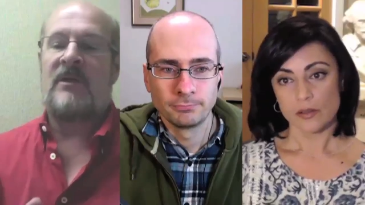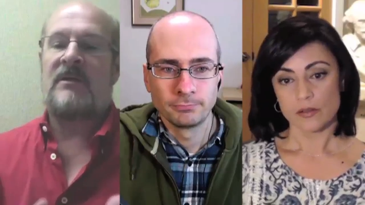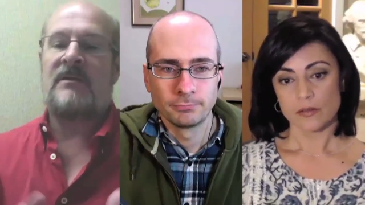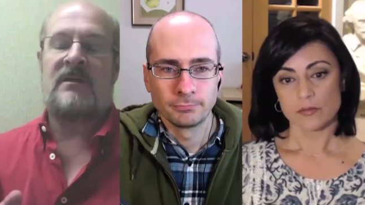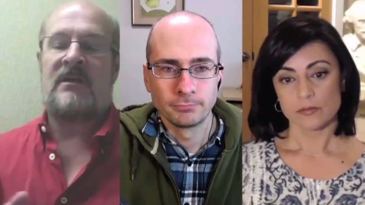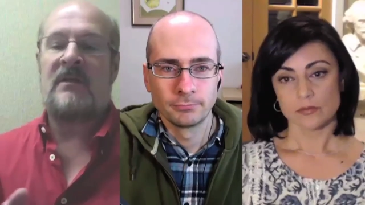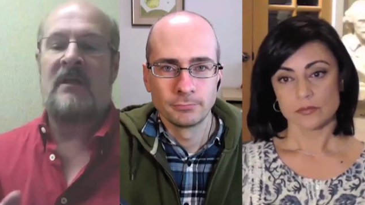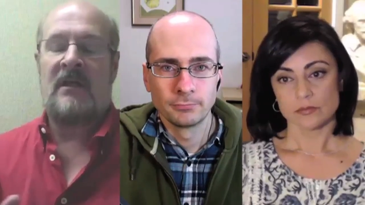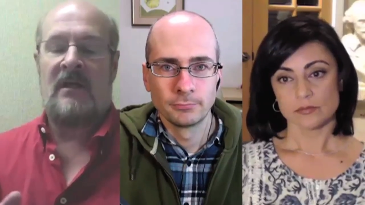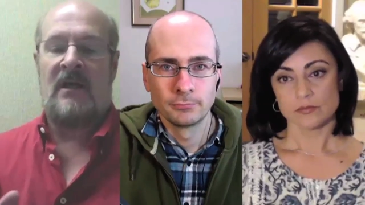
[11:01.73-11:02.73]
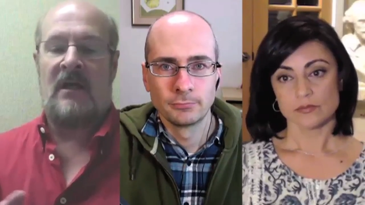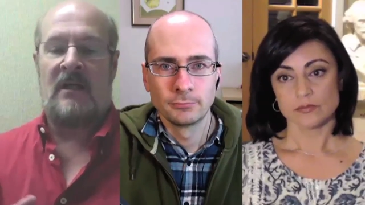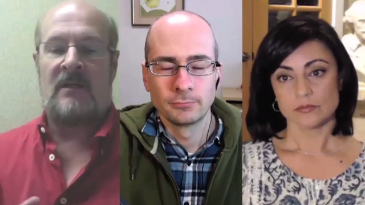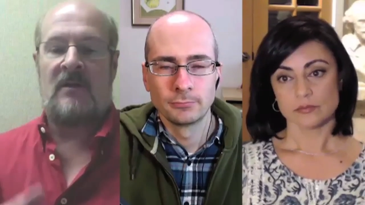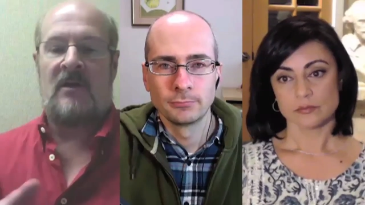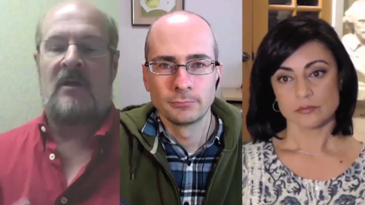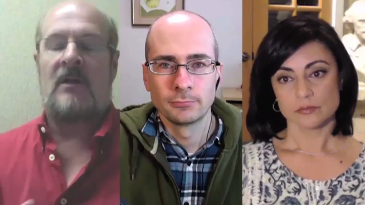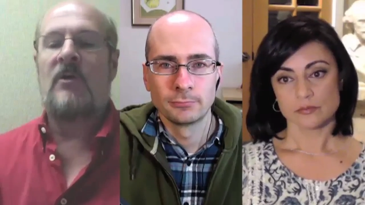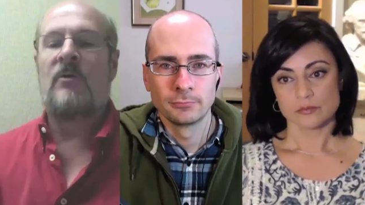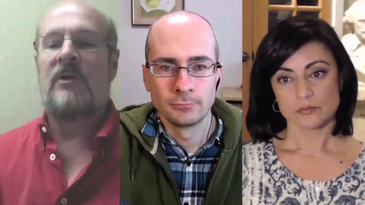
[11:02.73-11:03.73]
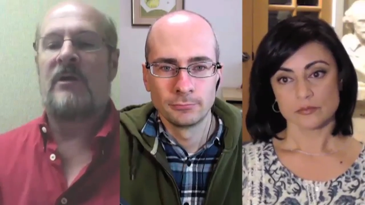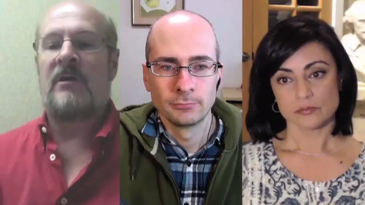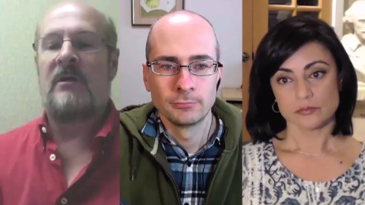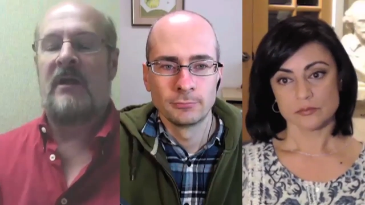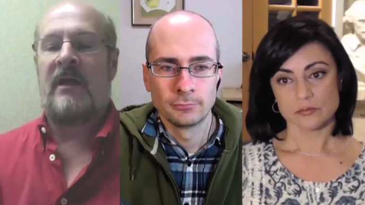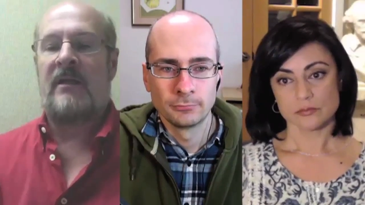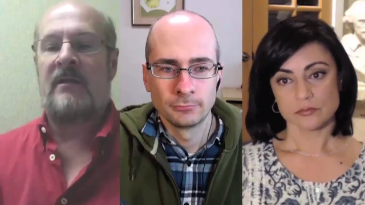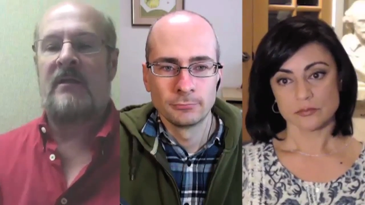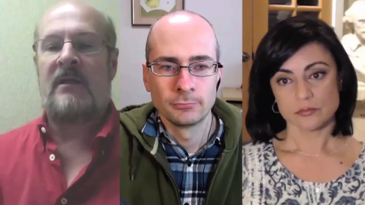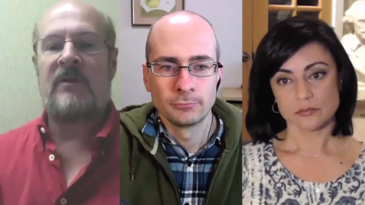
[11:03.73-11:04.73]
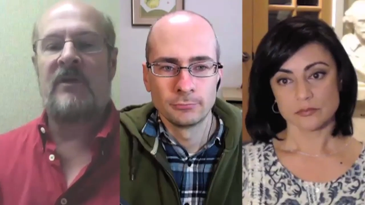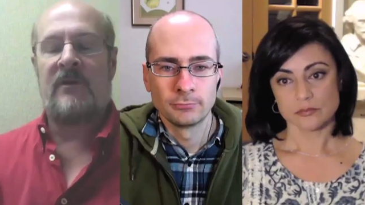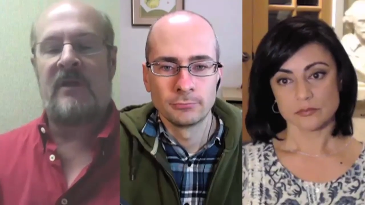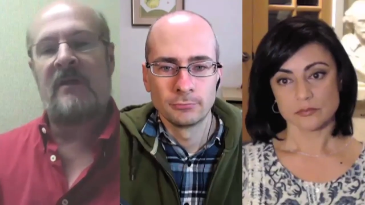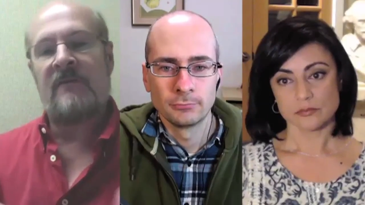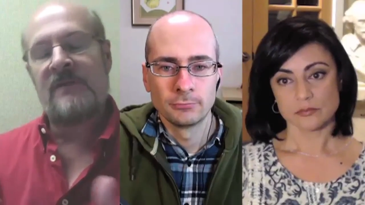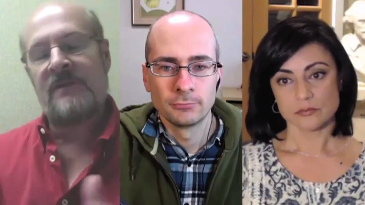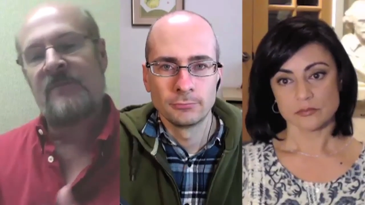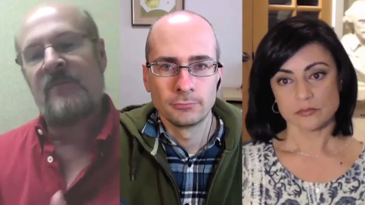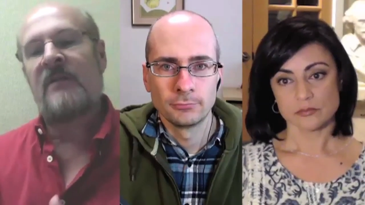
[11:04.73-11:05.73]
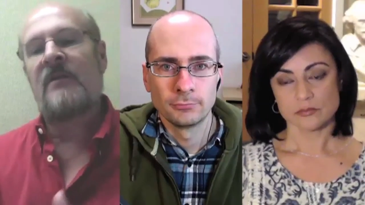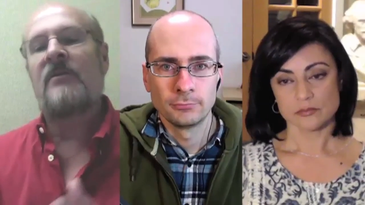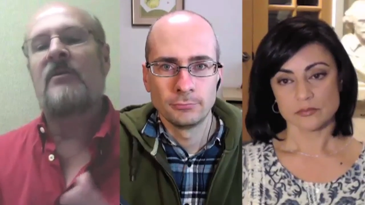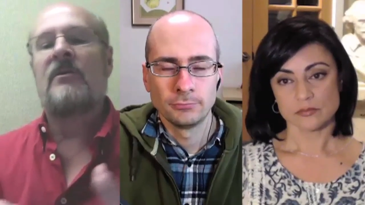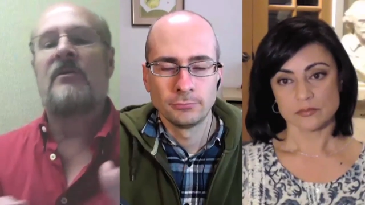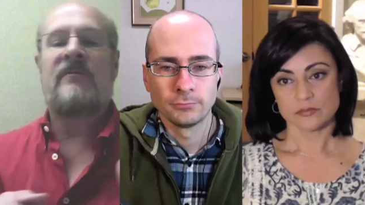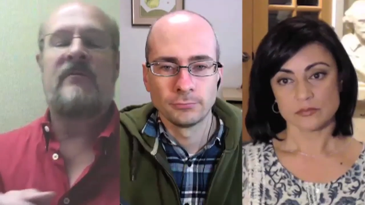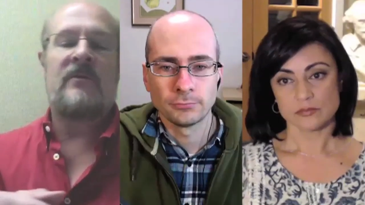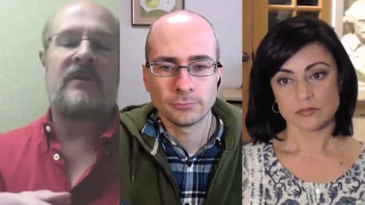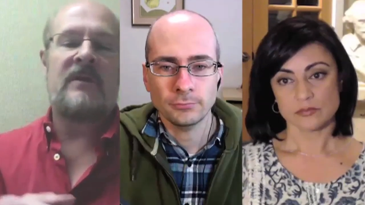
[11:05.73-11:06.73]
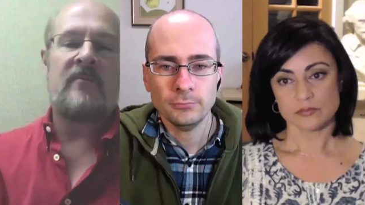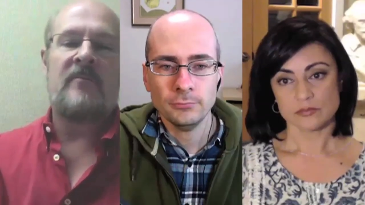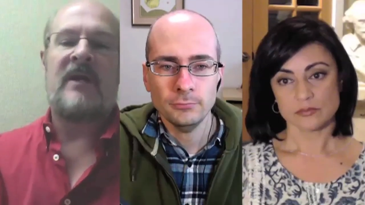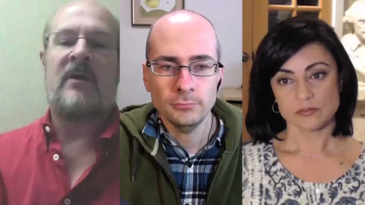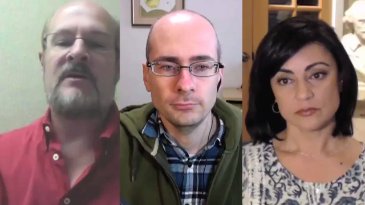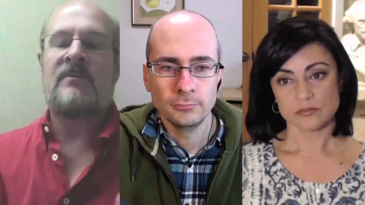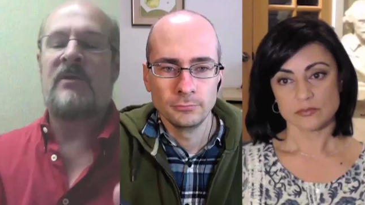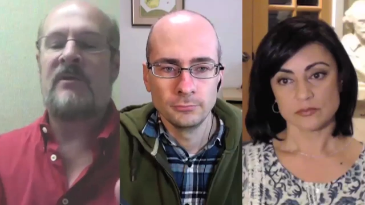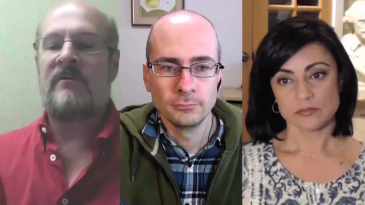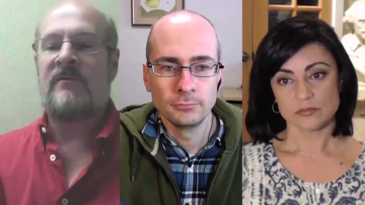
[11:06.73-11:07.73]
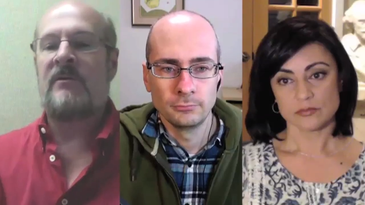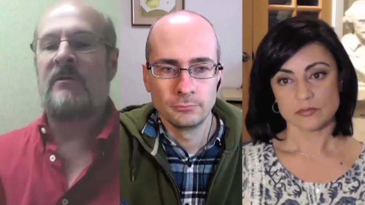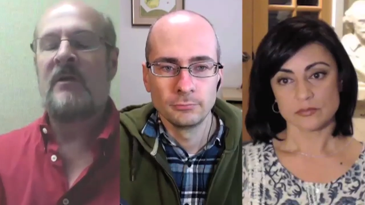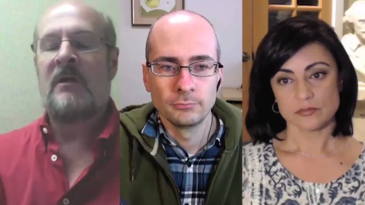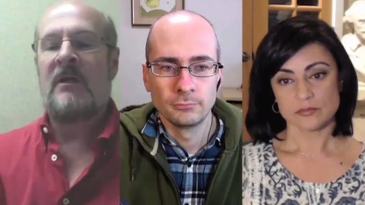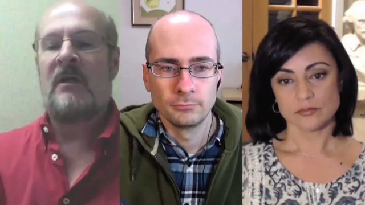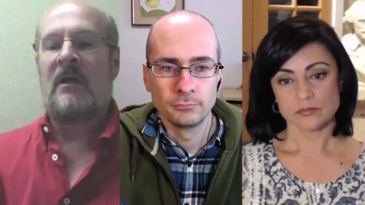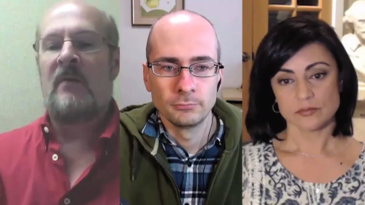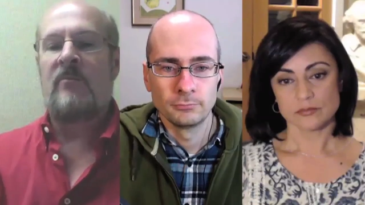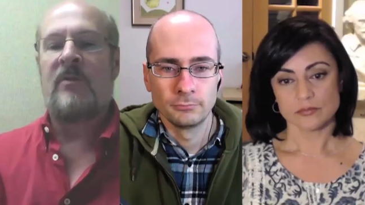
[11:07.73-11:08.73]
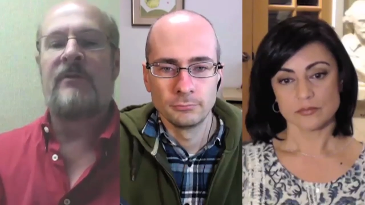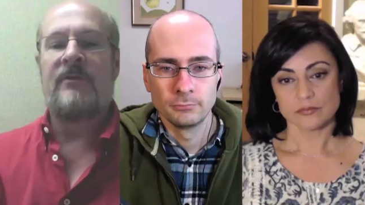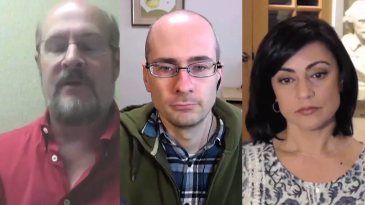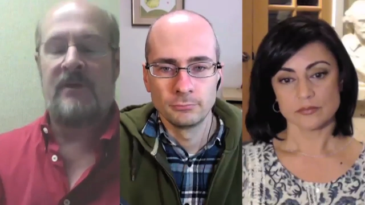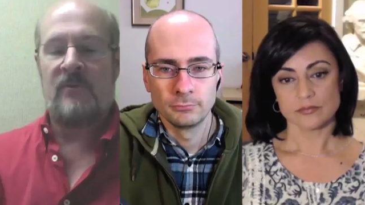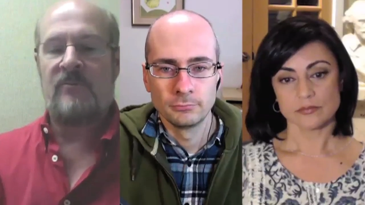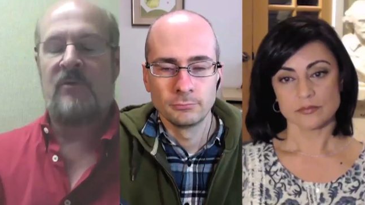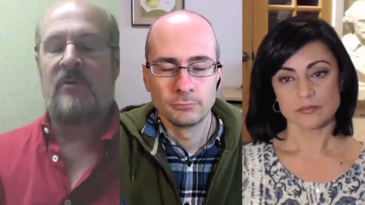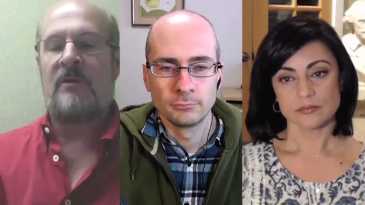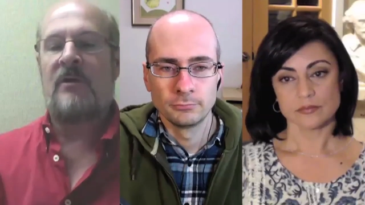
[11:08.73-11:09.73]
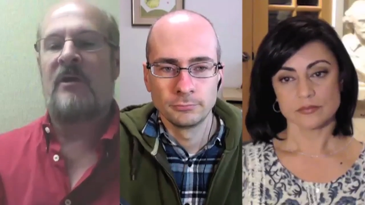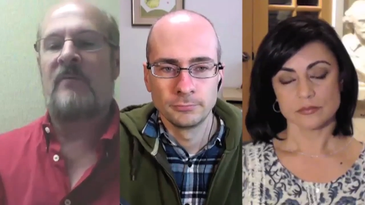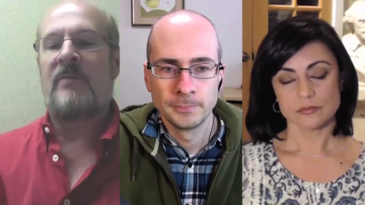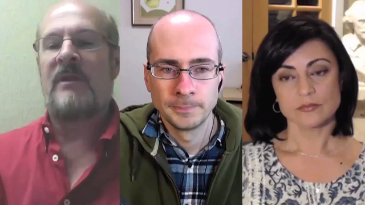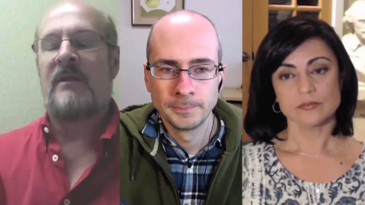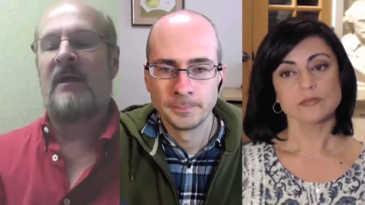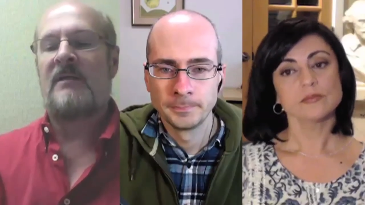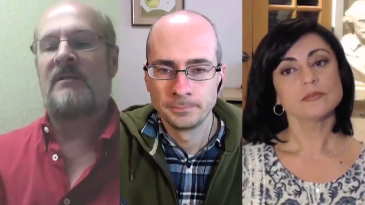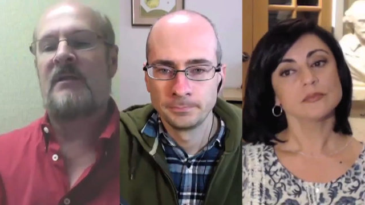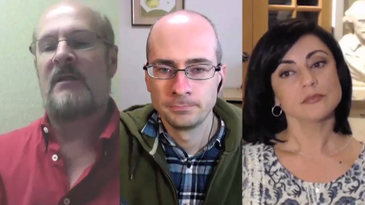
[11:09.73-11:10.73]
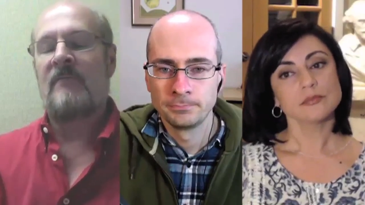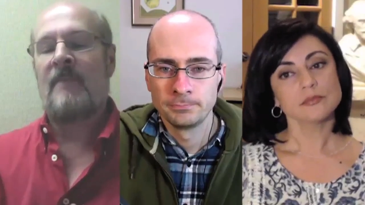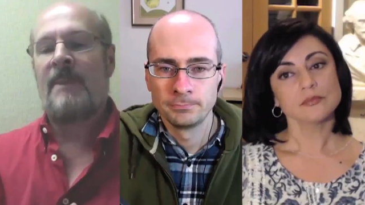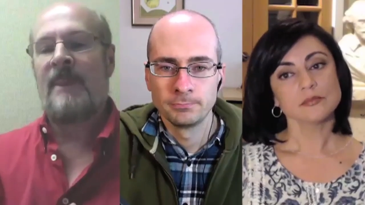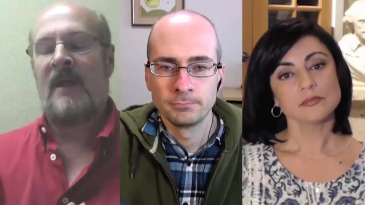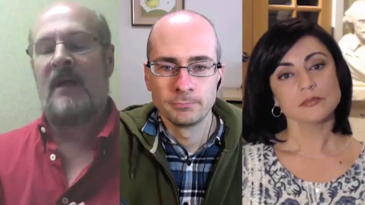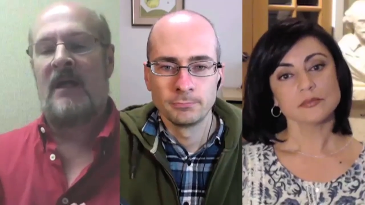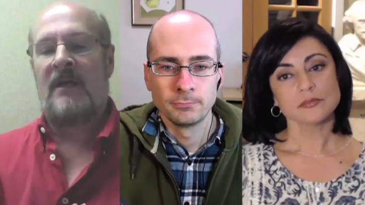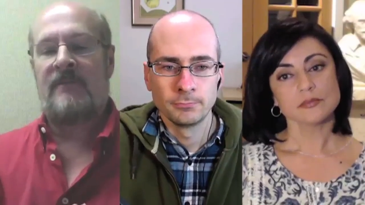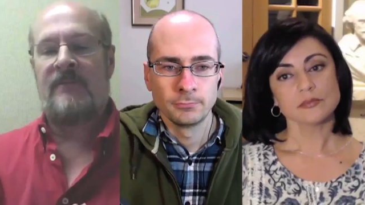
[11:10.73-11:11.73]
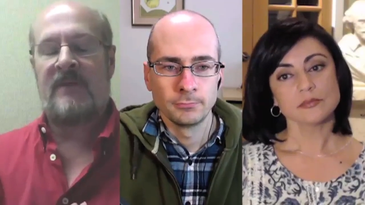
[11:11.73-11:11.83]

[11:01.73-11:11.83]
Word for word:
Speaker 1: is that uh, Lara Logan, and even though they have suspended her for the embarrassment of her uh, blundering report on Benghazi, uh,